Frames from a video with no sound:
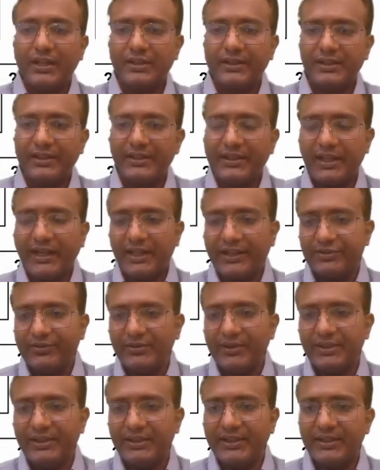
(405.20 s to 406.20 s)
These are
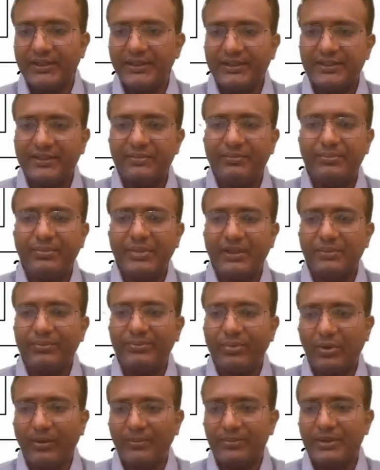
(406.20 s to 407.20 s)
actually the simple
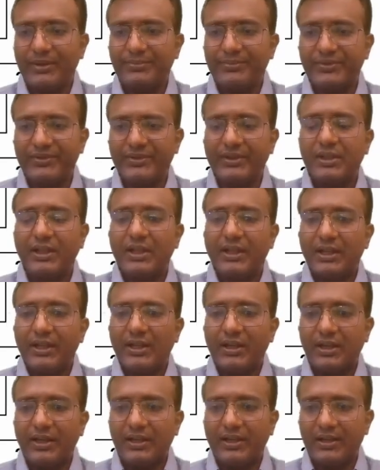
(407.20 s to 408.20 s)
problems.
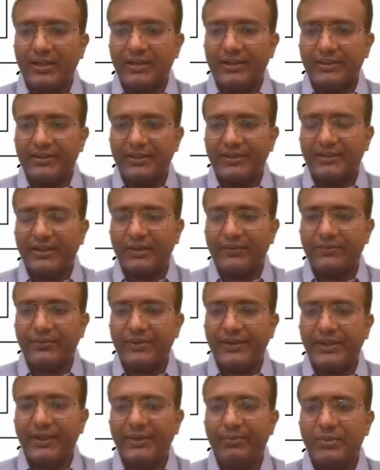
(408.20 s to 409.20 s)
These are
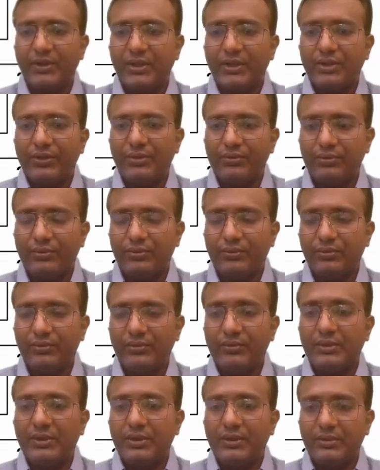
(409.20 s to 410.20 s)
framed
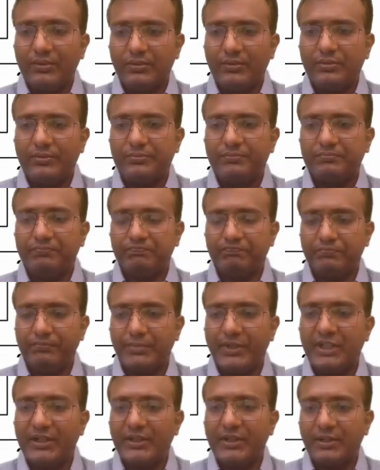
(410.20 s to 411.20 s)
to
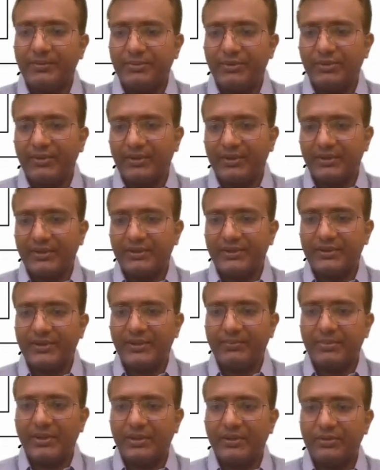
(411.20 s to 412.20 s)
build up your
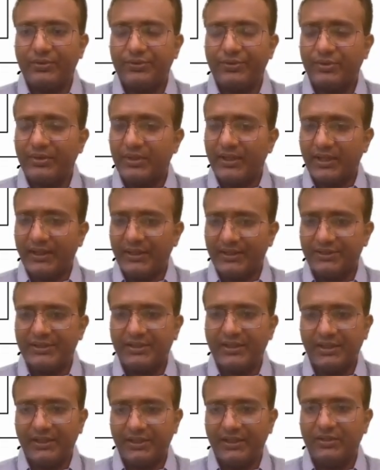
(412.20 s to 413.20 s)
conceptual
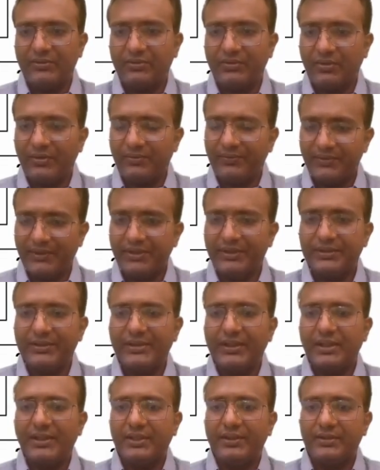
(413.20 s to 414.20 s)
understanding of this
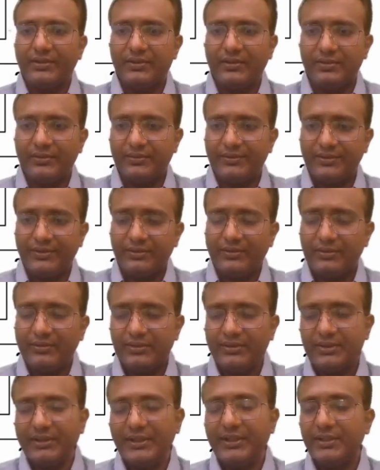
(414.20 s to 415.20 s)

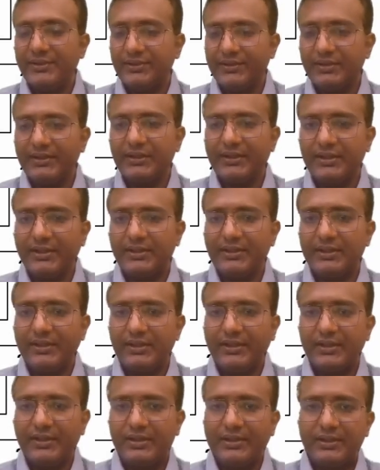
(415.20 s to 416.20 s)
series circuit.
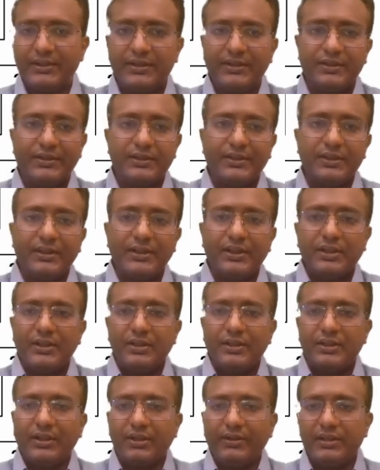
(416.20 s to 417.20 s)

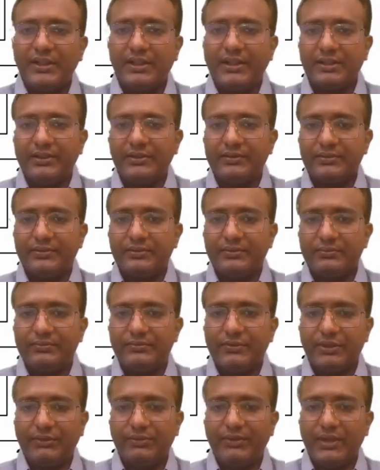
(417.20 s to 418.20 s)
Now here
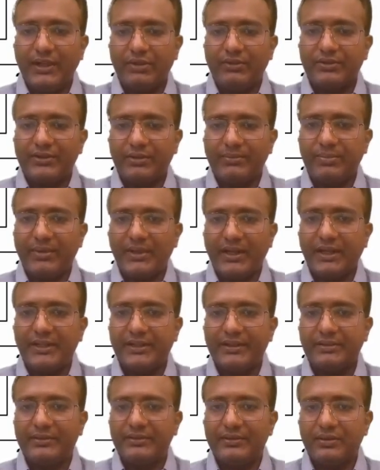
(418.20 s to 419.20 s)
we have
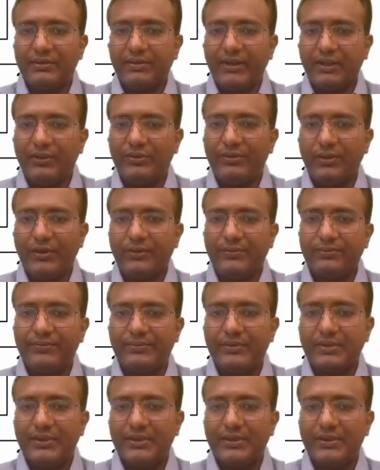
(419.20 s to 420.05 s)
supplied the value of